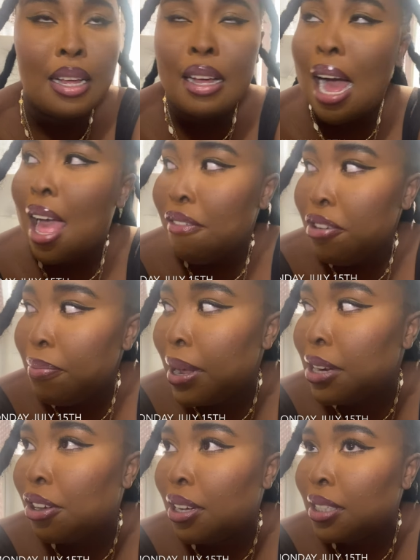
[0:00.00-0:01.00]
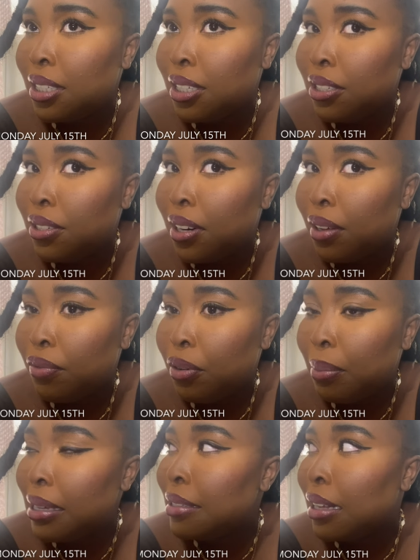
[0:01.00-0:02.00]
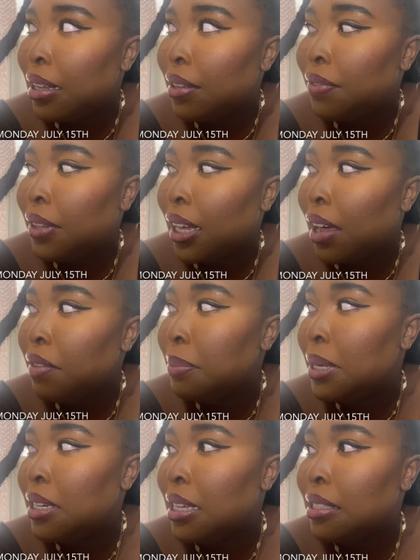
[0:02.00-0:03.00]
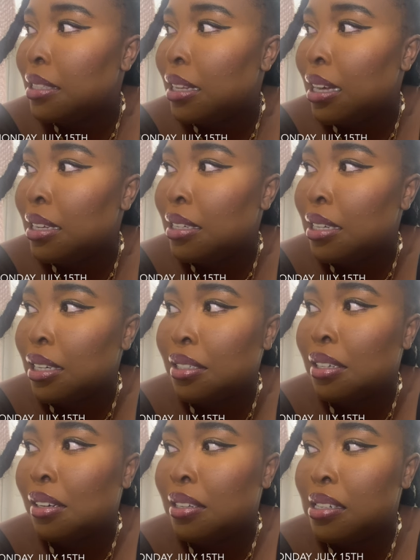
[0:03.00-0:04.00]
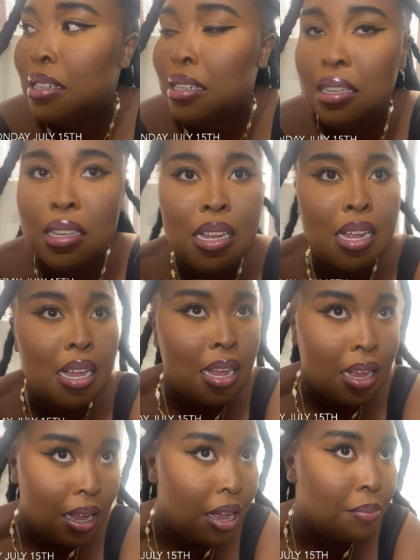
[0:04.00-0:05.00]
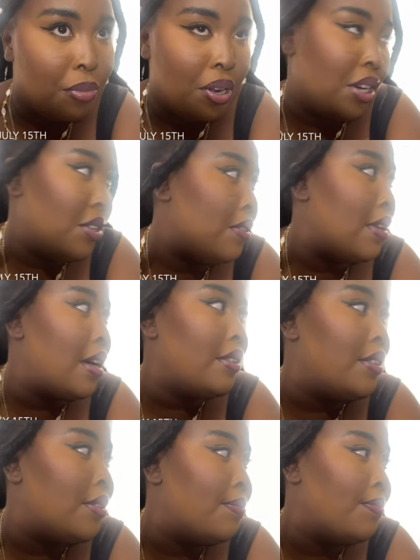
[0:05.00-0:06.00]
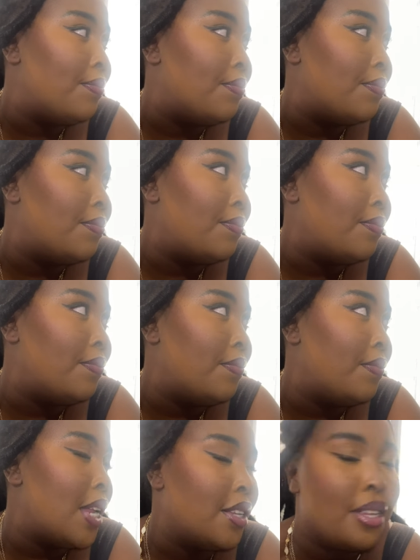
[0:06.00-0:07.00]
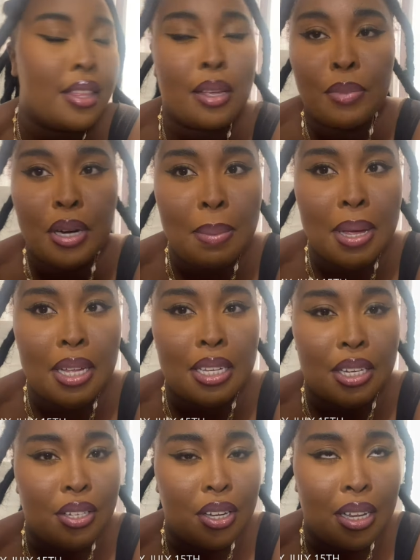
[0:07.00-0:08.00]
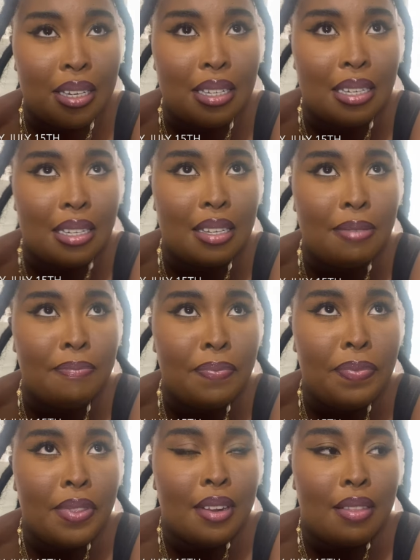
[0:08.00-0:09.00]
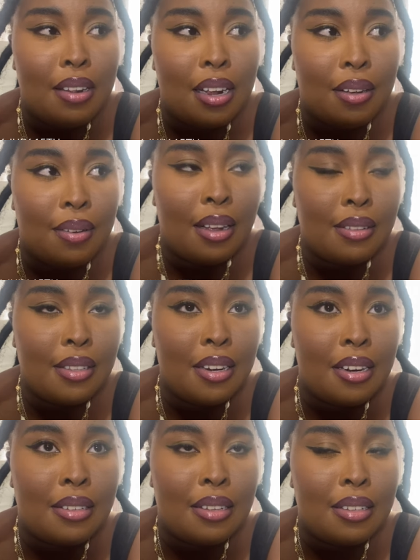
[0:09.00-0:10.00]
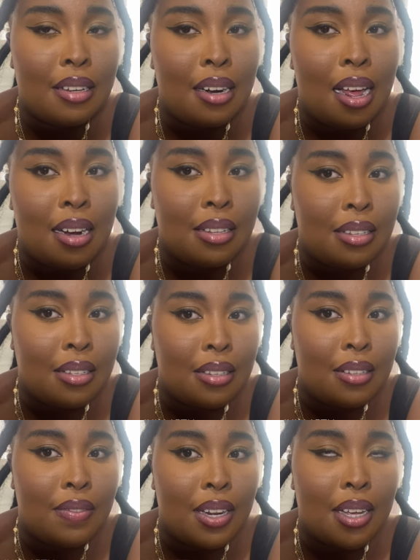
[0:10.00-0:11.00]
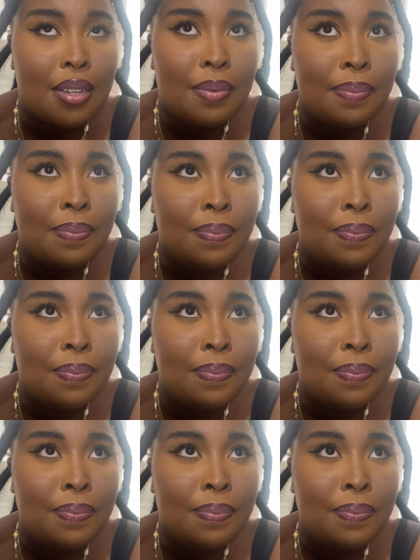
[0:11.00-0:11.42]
I haven't made content today for myself. Like, I haven't made TikTok content. I'm gonna do that. So I think I'm gonna make TikTok content, then I go downstairs and start editing this video.